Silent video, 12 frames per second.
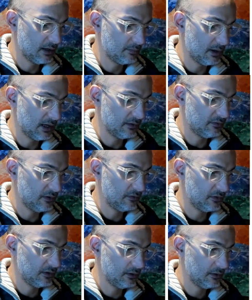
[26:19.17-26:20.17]
by
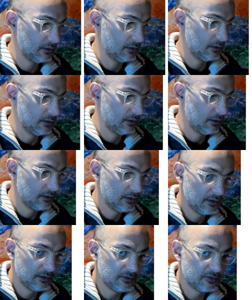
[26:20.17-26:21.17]
50
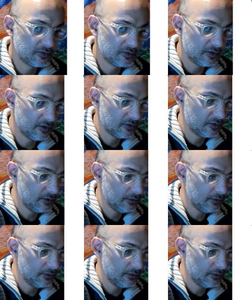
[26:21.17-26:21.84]
is 60.5.